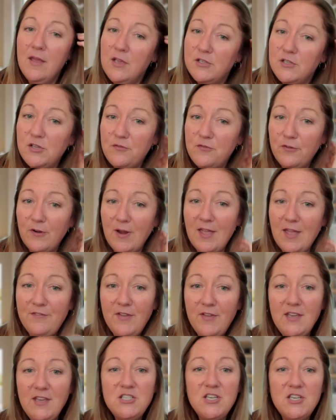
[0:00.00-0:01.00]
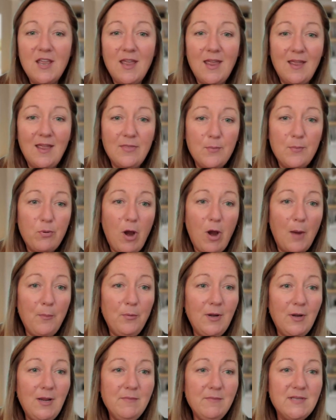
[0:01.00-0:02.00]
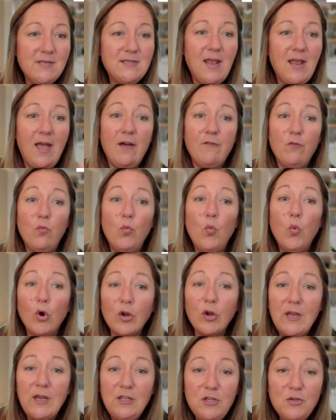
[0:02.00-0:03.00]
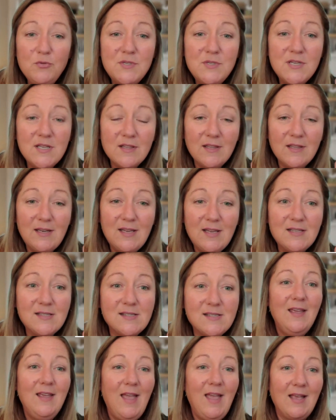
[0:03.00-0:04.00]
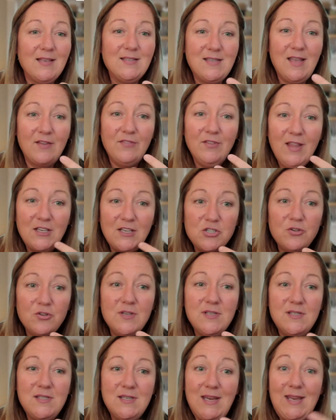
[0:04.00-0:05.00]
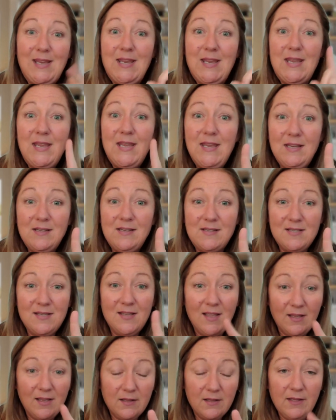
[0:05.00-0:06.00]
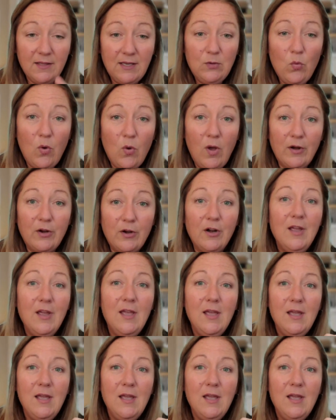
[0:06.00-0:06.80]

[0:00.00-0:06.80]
So for FHA, the property must have working utilities, has to have electricity, heat, and clean water.